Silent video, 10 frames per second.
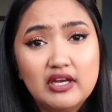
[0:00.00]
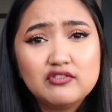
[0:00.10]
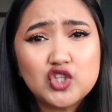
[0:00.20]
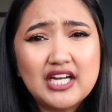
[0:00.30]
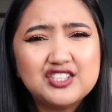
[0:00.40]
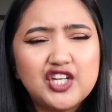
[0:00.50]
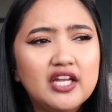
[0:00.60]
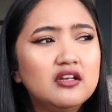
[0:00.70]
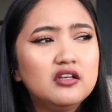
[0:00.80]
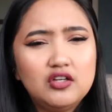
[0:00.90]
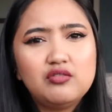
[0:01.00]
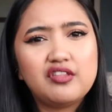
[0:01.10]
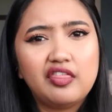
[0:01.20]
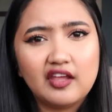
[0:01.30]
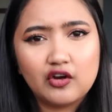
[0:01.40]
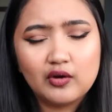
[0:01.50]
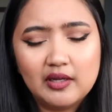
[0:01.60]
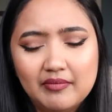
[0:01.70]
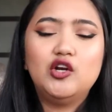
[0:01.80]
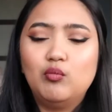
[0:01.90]
you have dry skin, use the thick
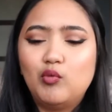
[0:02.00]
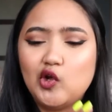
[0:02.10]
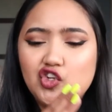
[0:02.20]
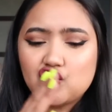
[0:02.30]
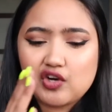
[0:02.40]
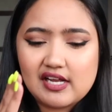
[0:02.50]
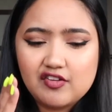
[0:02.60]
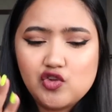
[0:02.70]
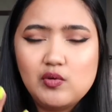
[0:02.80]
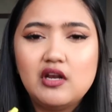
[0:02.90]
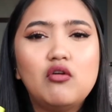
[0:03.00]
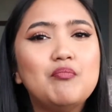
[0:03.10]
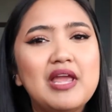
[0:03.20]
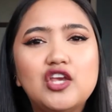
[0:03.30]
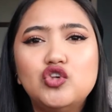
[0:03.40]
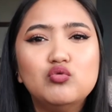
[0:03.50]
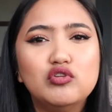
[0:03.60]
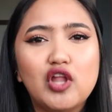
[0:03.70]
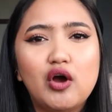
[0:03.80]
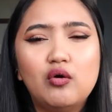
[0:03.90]
cream. It'll moisturize you, it'll make you
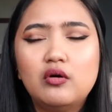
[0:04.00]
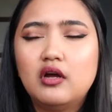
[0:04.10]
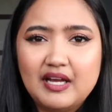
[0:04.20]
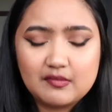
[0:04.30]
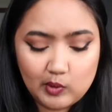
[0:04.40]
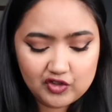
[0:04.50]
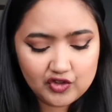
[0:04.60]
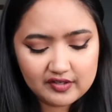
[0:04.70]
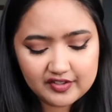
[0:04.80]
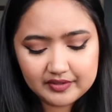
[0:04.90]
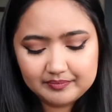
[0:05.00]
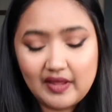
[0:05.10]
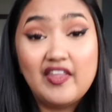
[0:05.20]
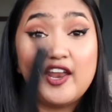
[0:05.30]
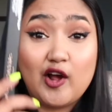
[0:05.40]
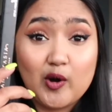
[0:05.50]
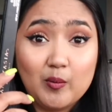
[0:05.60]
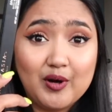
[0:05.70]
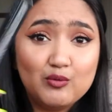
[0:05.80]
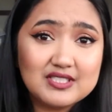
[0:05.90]
glow. Best moisturizer. And then I got her
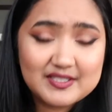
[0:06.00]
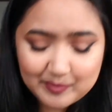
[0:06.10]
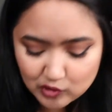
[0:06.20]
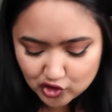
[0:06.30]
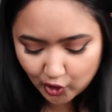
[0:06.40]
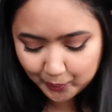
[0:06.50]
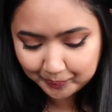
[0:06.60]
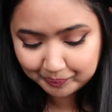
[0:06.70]
brow list. So